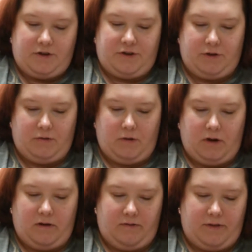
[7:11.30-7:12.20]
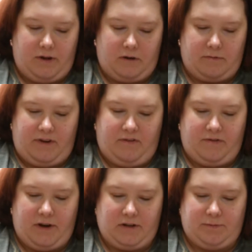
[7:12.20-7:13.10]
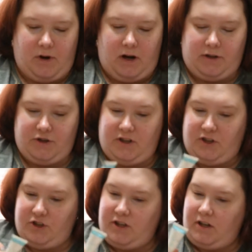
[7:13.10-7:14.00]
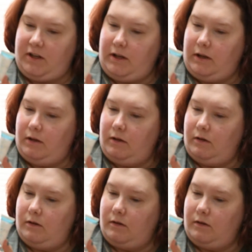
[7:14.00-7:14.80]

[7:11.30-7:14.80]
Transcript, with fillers: Two of the Refresh Polishing Jelly.